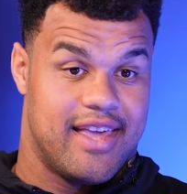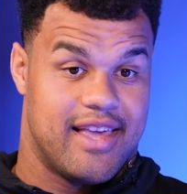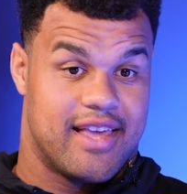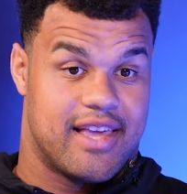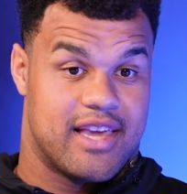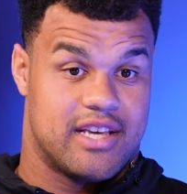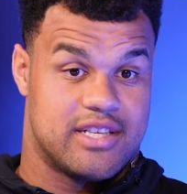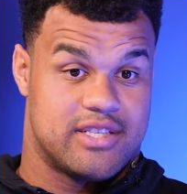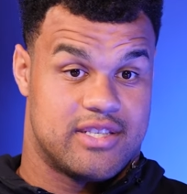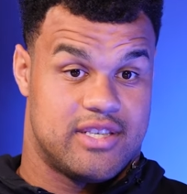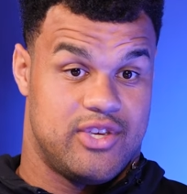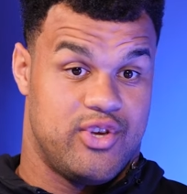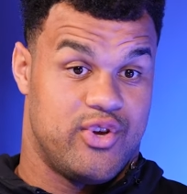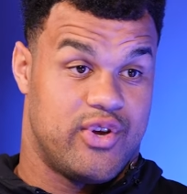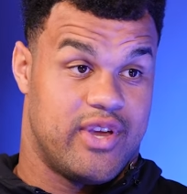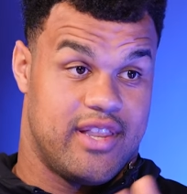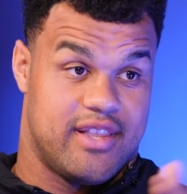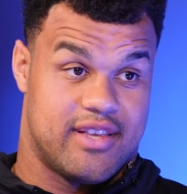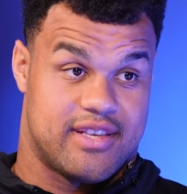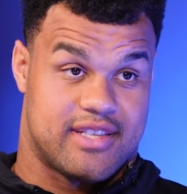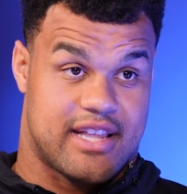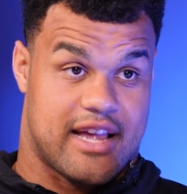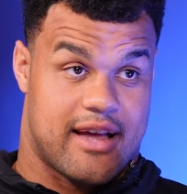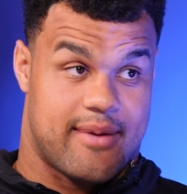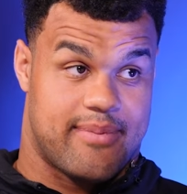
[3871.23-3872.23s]
Because you could
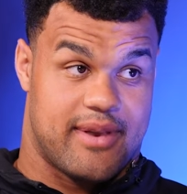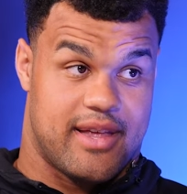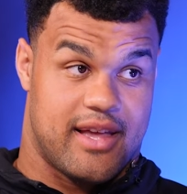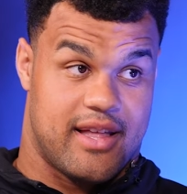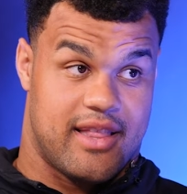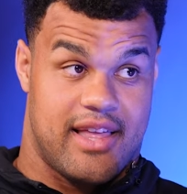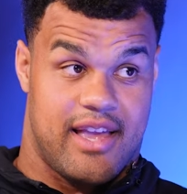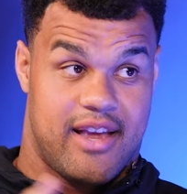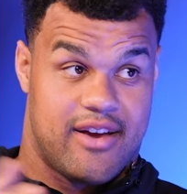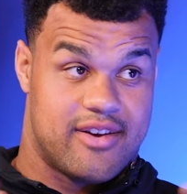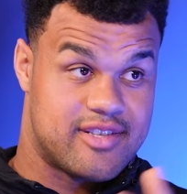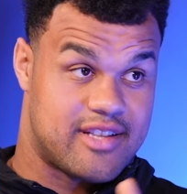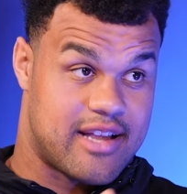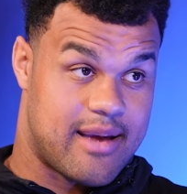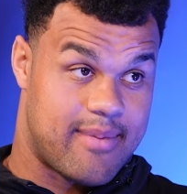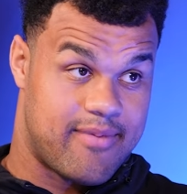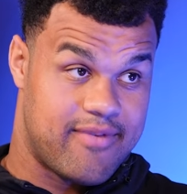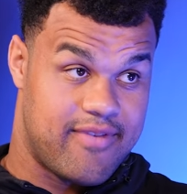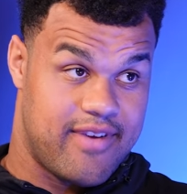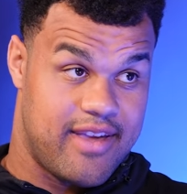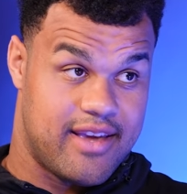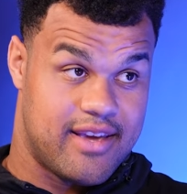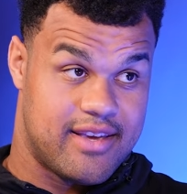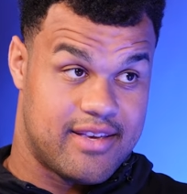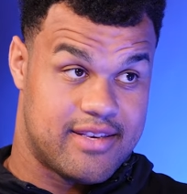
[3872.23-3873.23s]
just stop in LA or stop in
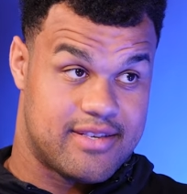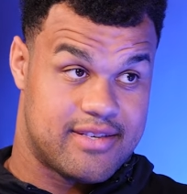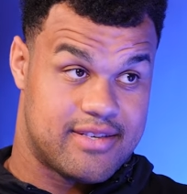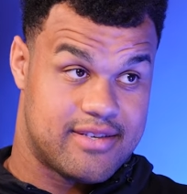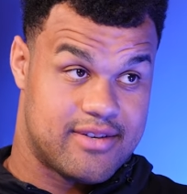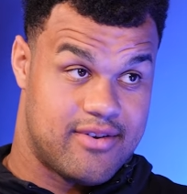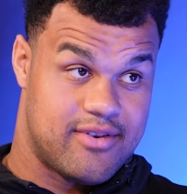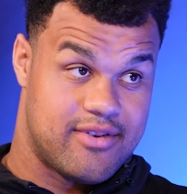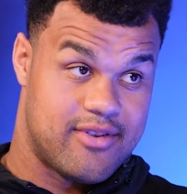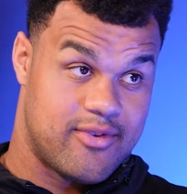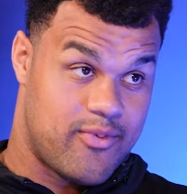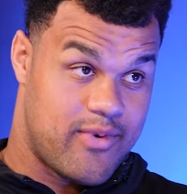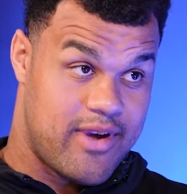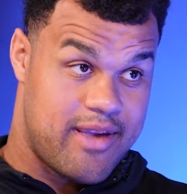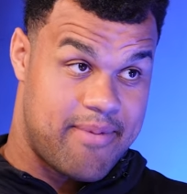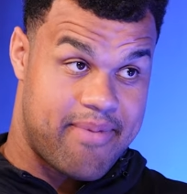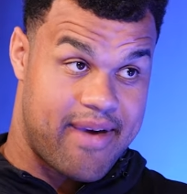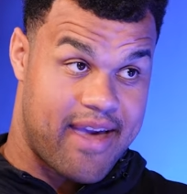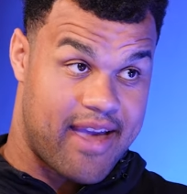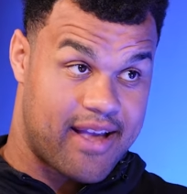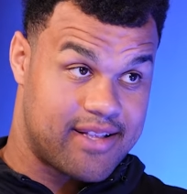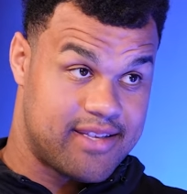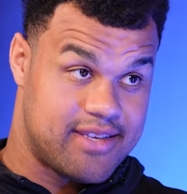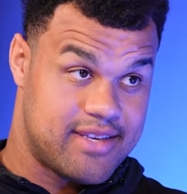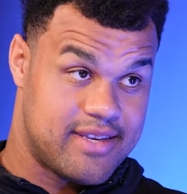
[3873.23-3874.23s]
Vegas on the way
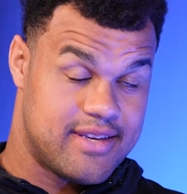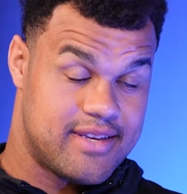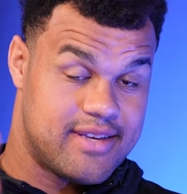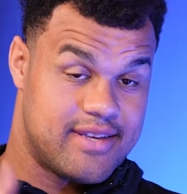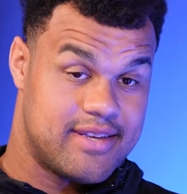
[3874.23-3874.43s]
back to,